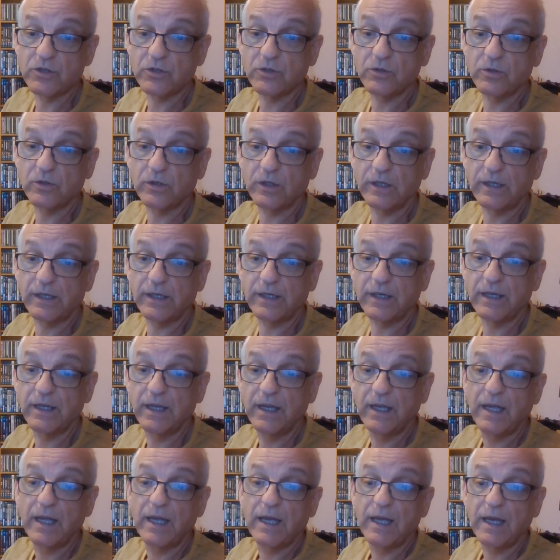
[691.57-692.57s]
all in,
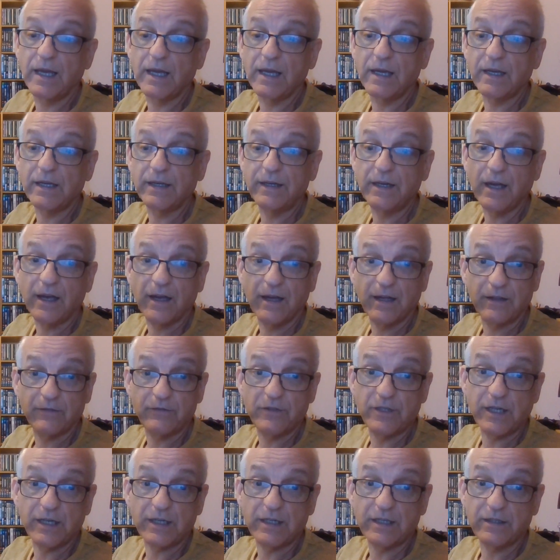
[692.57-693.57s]
and I
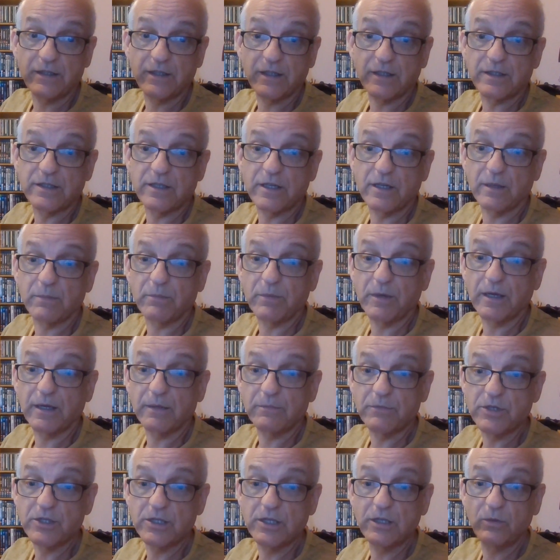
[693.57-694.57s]
have taken that up.
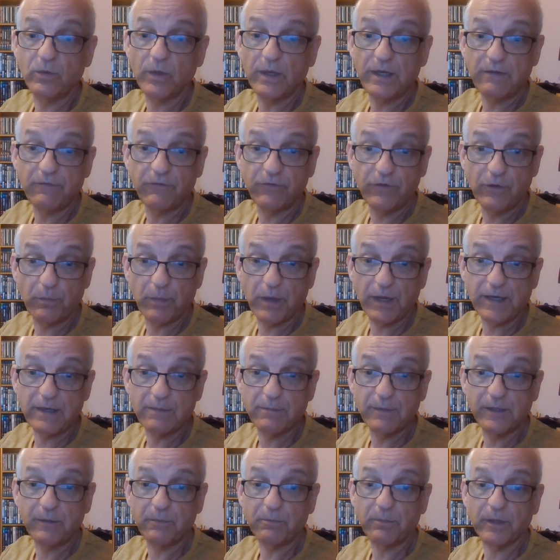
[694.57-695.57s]
I'm still waiting for
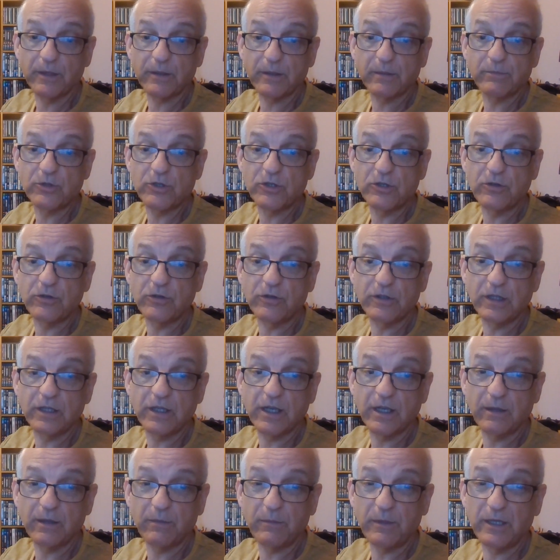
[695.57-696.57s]
payment, but I'm sure it'll
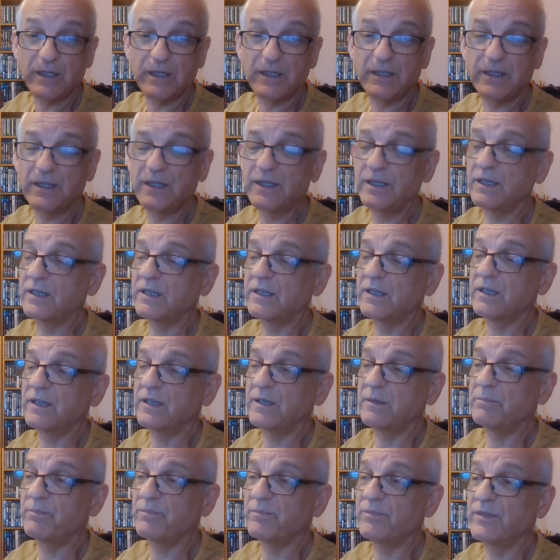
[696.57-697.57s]
come in.
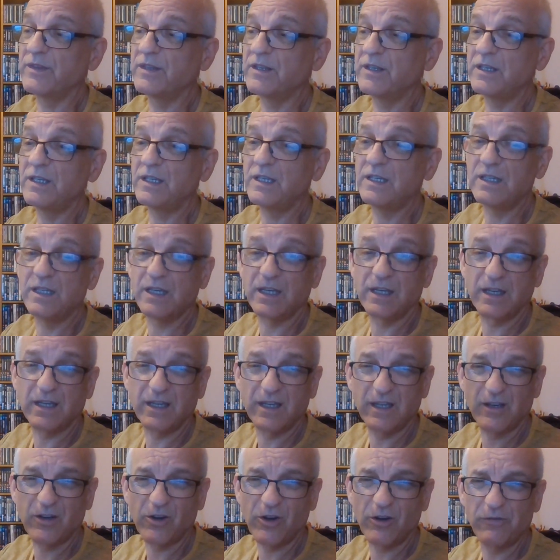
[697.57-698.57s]
The
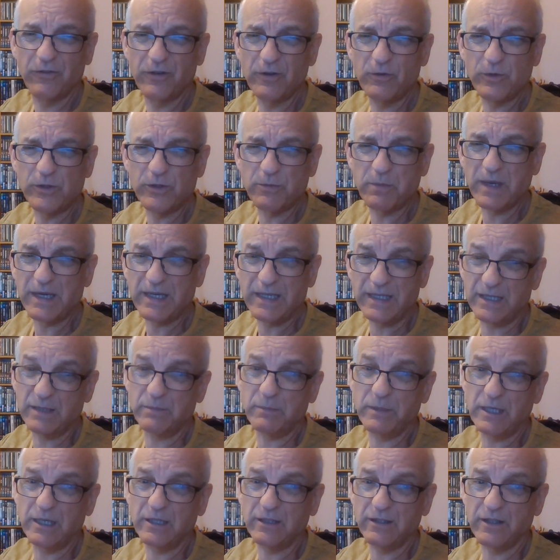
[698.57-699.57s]
offer was made in
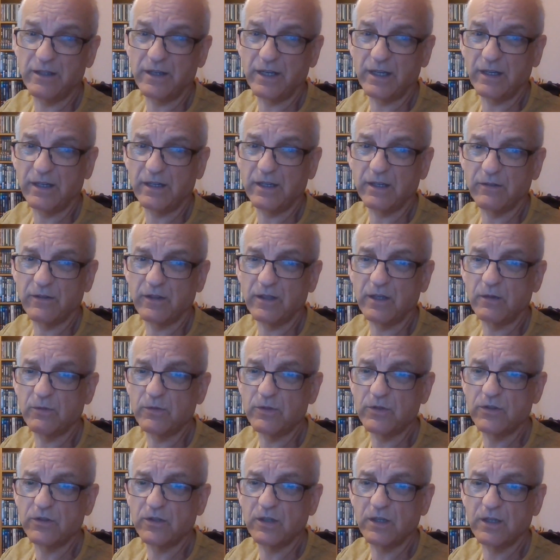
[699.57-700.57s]
the middle of the night. I think it
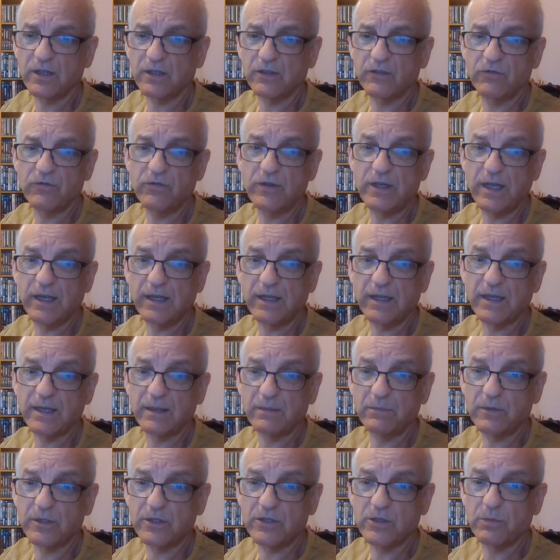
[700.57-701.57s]
was 3
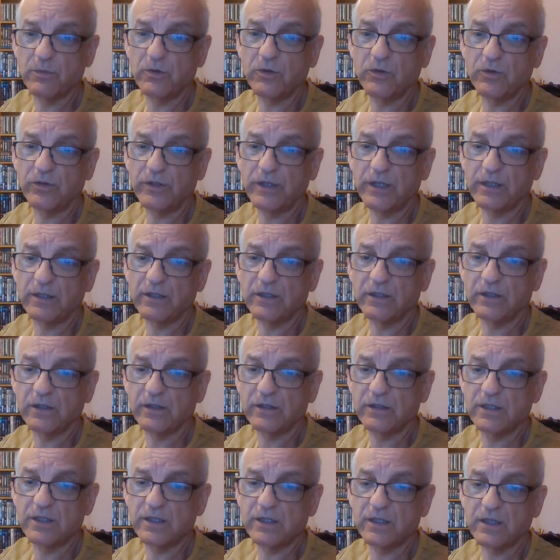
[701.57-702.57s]
a.m. this morning
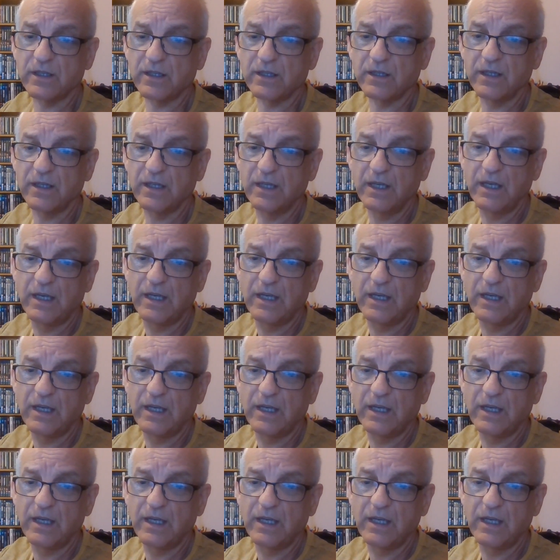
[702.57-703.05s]
that